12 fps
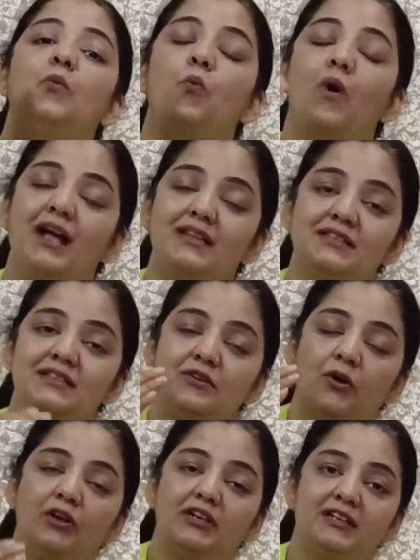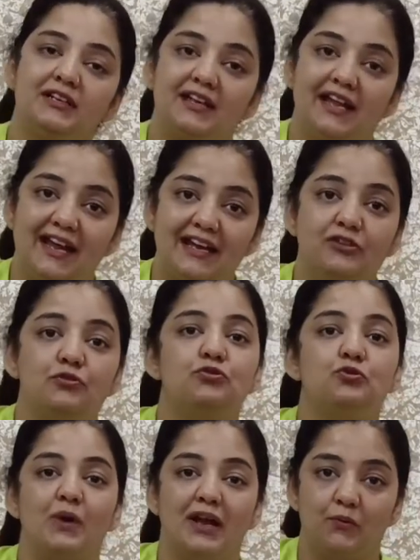once your 8
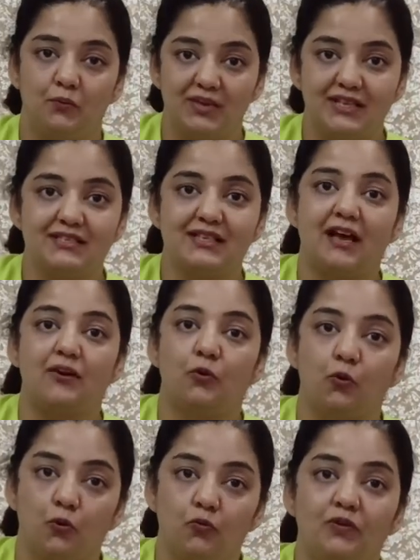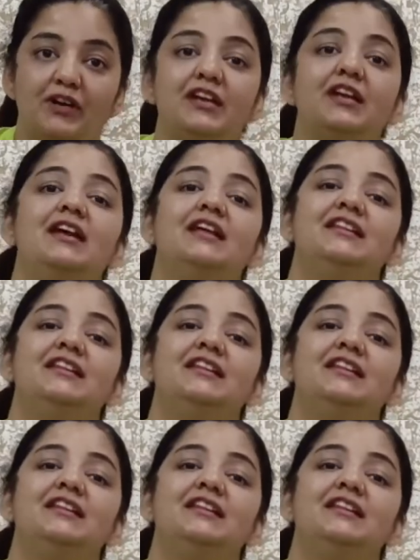to 12 weeks are over,